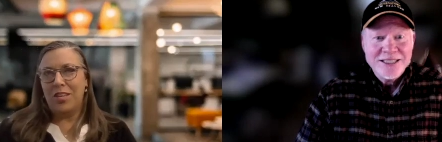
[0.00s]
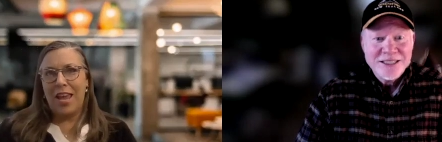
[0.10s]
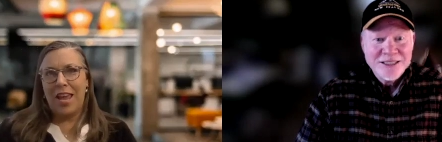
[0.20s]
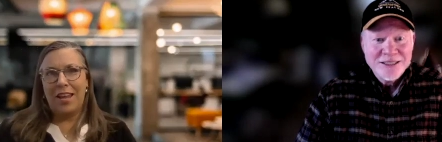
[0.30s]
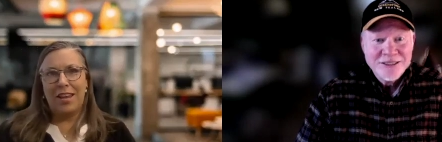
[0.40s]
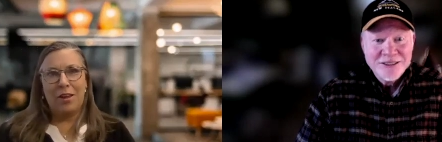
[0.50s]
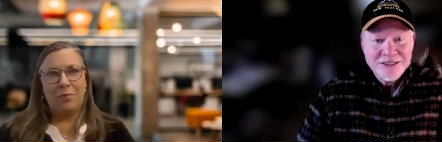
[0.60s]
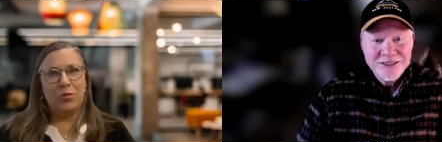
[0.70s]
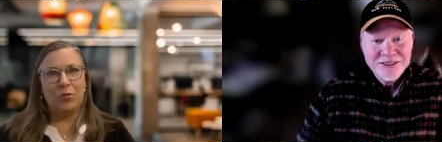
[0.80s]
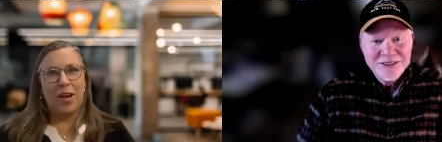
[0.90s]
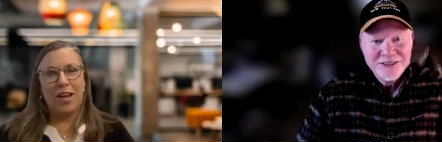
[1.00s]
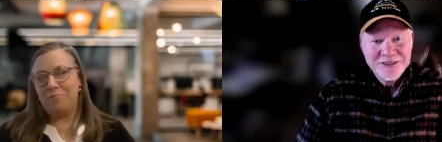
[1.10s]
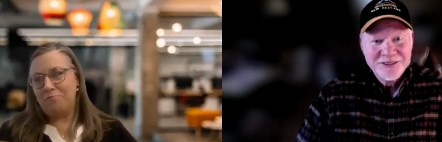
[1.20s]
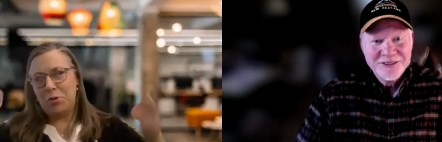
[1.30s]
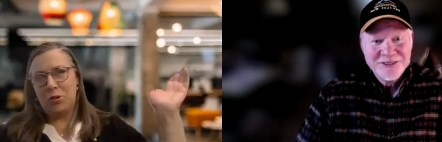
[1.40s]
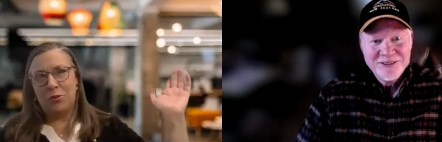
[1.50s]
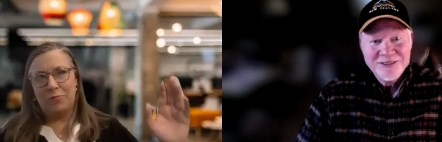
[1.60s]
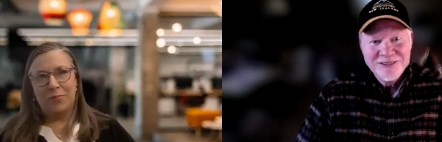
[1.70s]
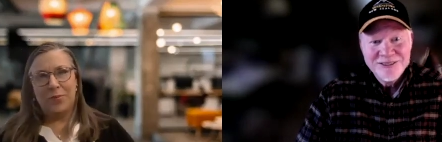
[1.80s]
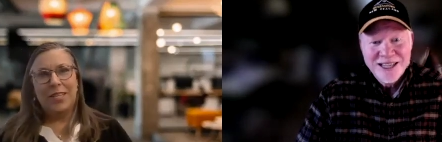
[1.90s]
Speaker 1: gay, now I'm straight. Boom.
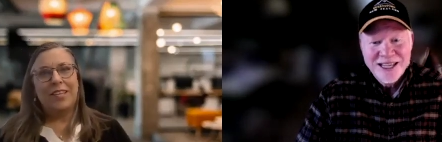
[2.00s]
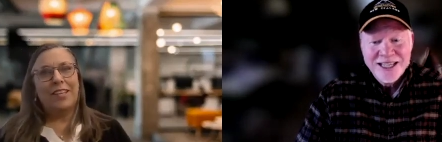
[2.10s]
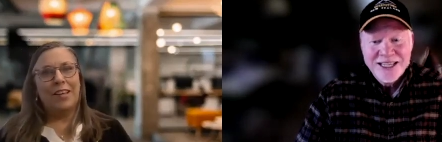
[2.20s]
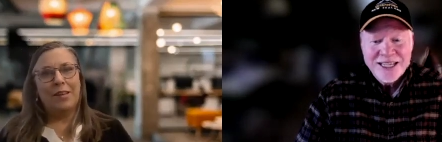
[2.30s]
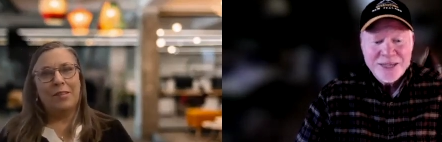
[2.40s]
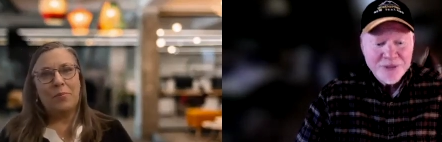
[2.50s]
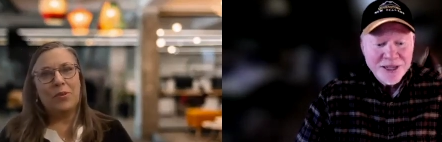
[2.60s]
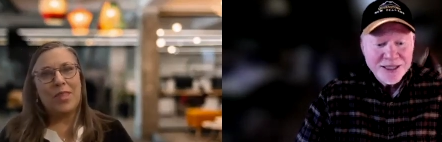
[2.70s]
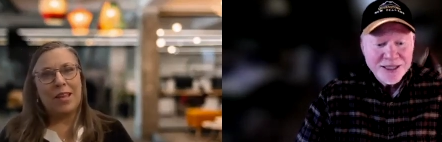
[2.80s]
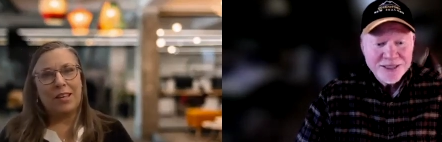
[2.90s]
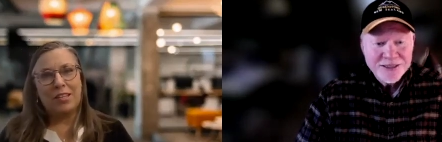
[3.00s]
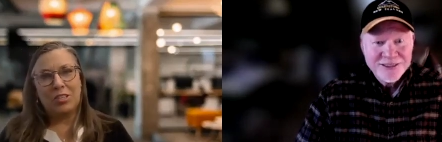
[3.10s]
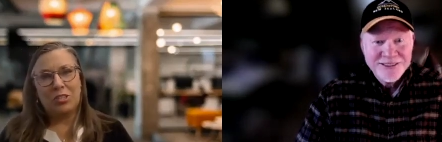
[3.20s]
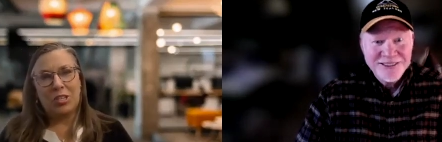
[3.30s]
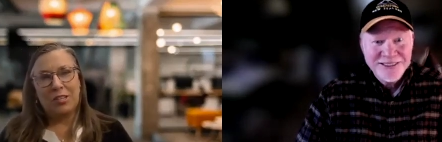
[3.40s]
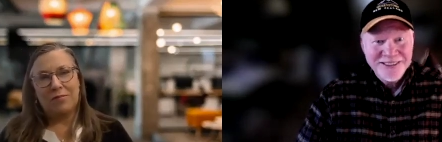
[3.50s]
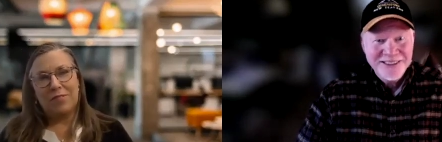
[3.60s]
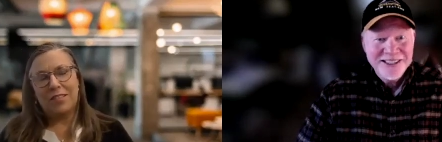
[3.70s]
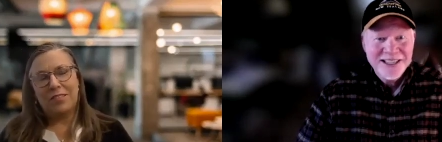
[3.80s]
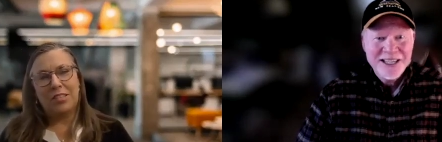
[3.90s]
Uh, they in put my, that condition.
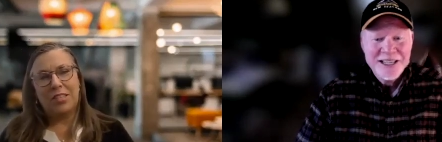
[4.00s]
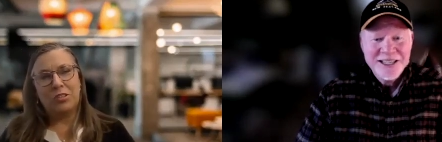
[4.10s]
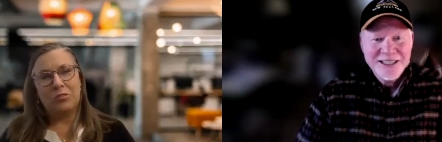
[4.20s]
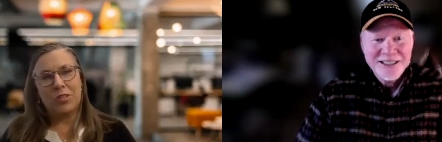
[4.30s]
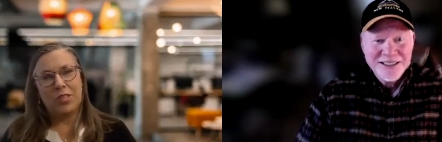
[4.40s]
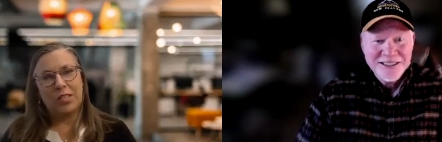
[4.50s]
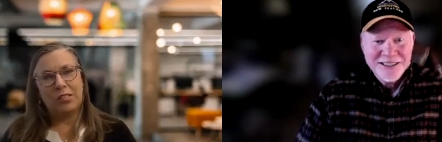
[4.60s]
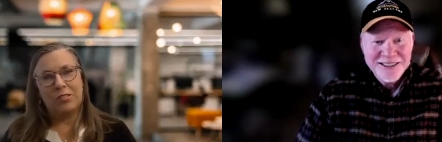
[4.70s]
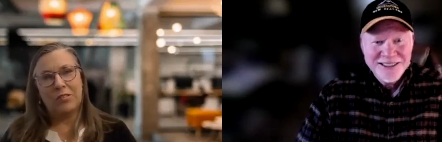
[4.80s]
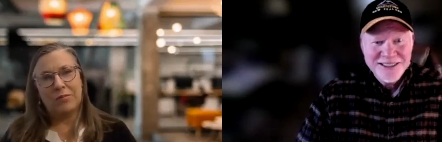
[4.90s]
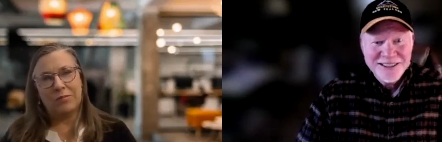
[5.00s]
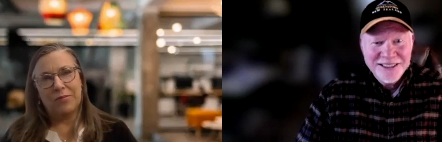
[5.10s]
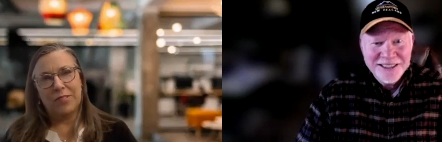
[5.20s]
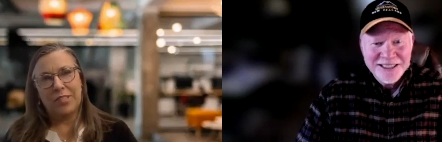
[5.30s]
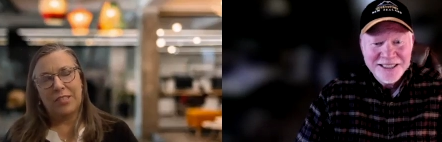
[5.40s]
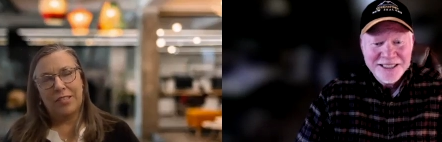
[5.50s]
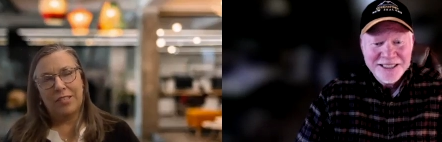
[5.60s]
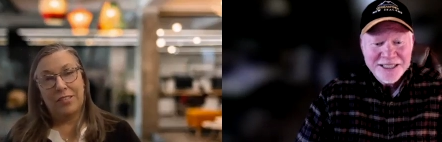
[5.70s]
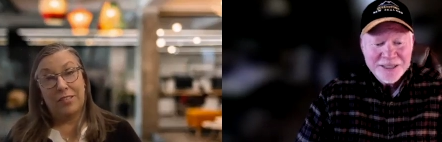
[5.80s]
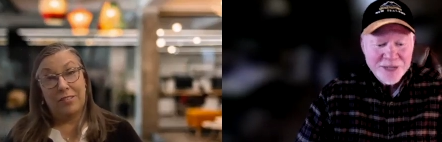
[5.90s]
That's a dangerous thing to do.
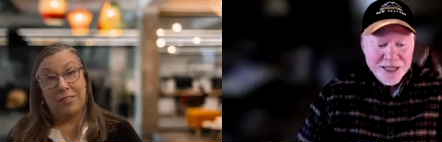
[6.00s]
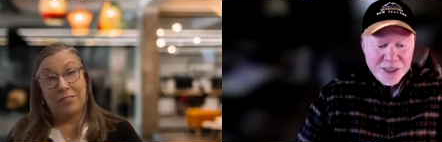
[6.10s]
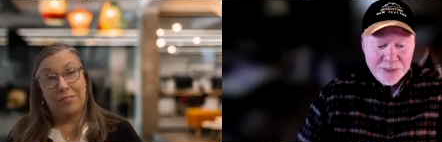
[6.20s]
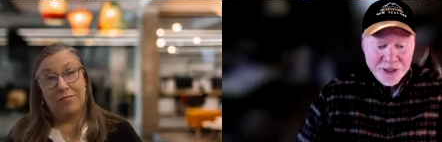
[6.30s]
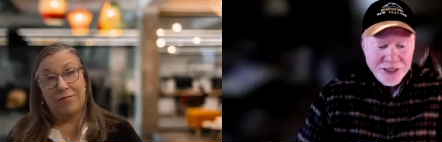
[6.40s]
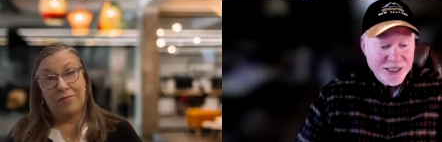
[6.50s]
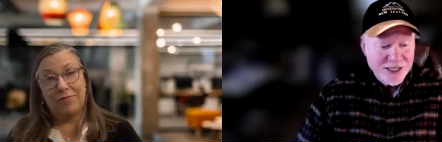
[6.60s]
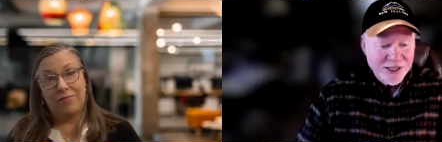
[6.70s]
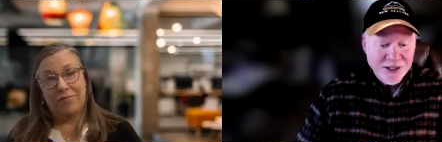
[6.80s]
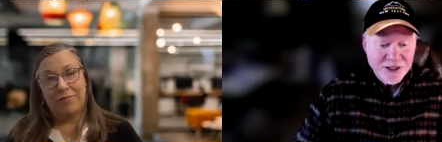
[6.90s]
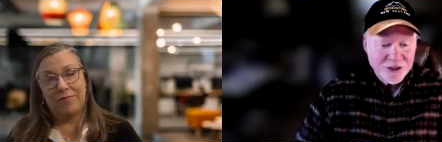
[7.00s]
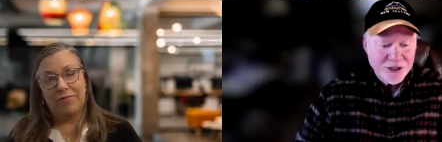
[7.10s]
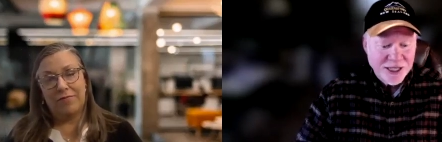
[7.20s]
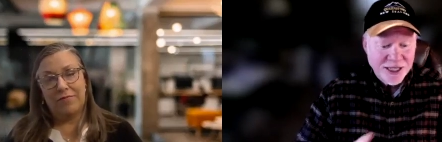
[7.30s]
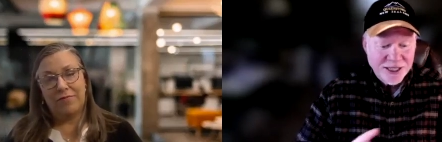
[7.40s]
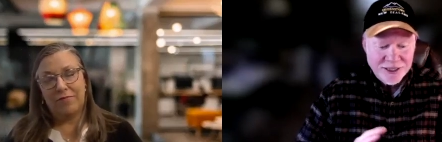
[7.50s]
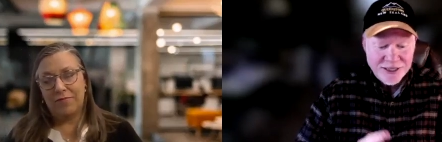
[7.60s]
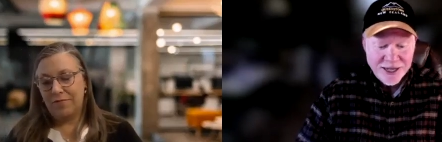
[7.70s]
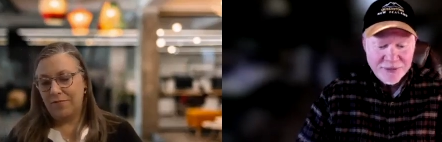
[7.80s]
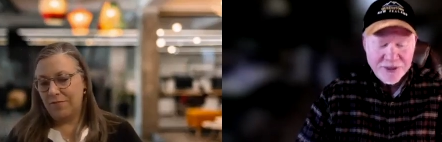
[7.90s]
Speaker 2: In my experience, uh, the Lord had to
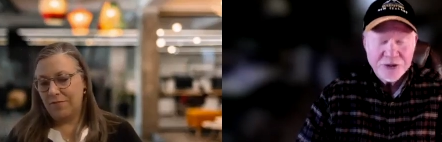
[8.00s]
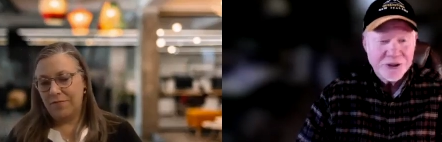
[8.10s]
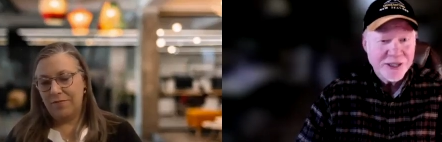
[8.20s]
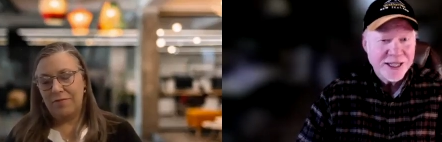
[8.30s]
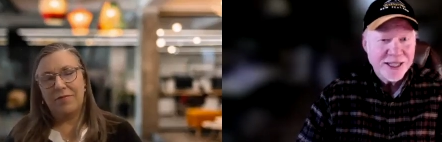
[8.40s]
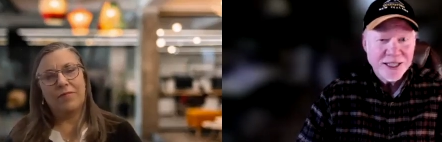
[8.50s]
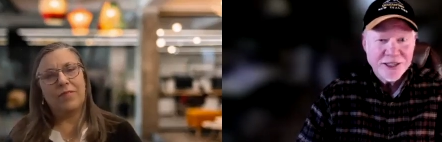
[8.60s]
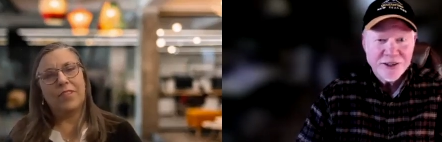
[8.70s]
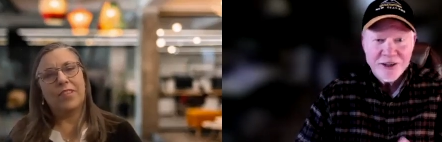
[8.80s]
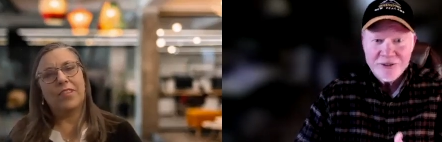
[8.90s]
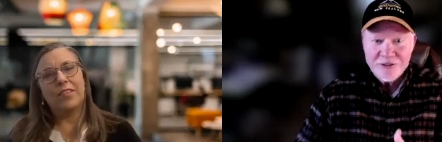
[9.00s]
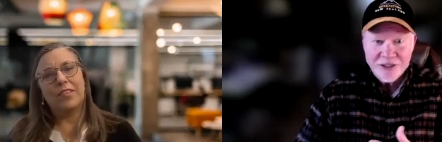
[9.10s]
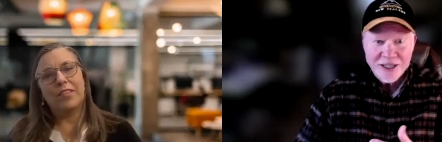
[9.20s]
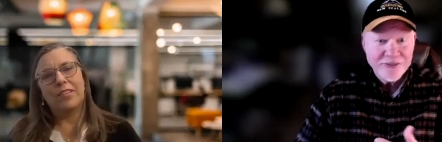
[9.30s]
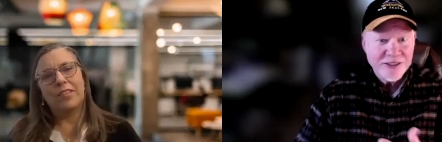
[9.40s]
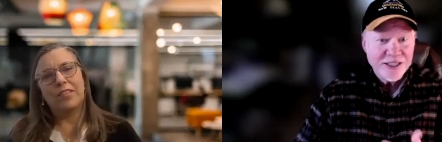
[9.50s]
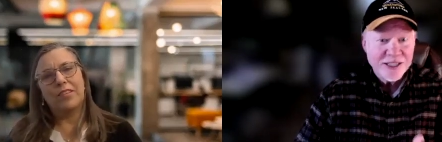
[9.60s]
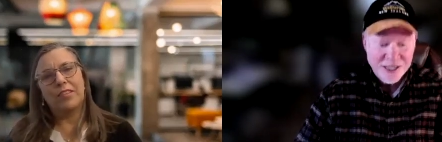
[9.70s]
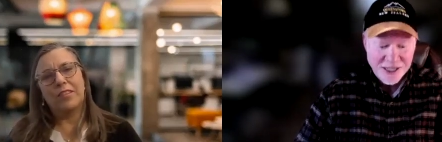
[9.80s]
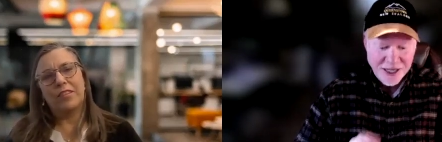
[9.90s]
take me through healing of
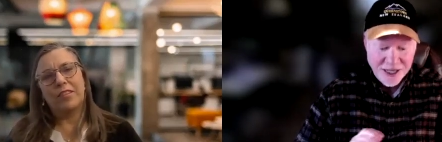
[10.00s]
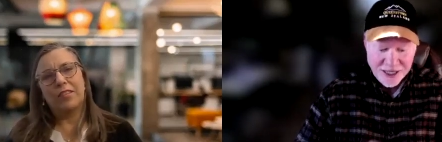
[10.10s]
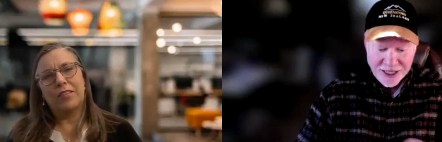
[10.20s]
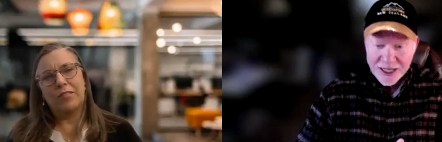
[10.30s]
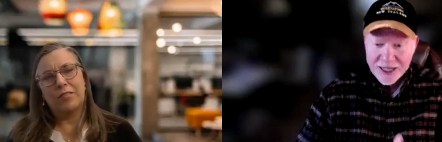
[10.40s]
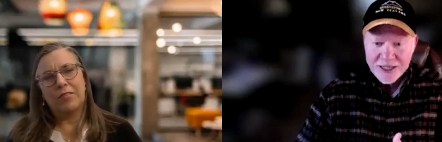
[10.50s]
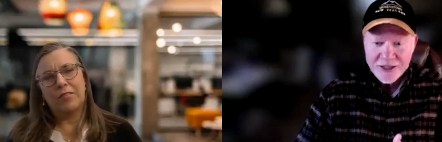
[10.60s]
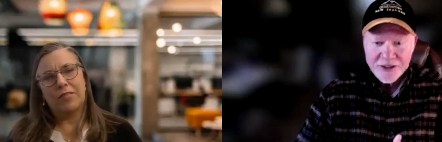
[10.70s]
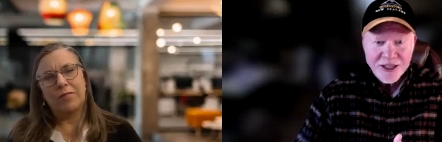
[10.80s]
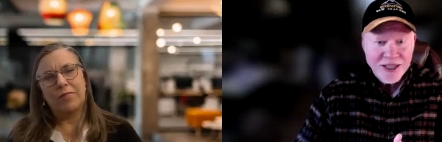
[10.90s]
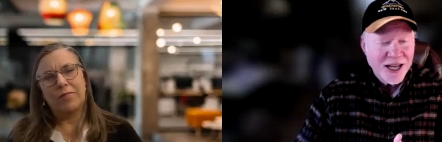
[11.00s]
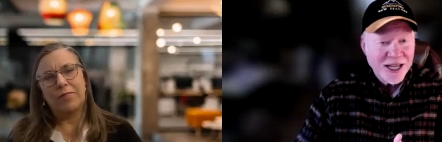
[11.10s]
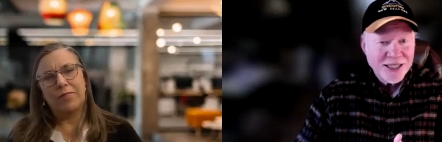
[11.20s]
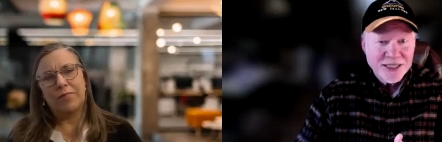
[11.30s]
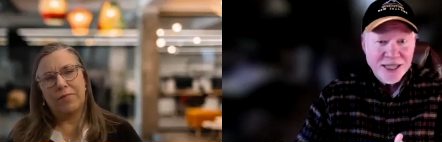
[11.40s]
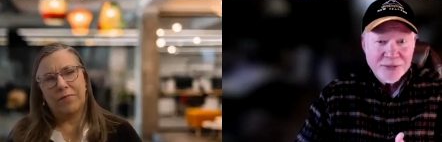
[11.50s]
forgiveness, uh, the lies that I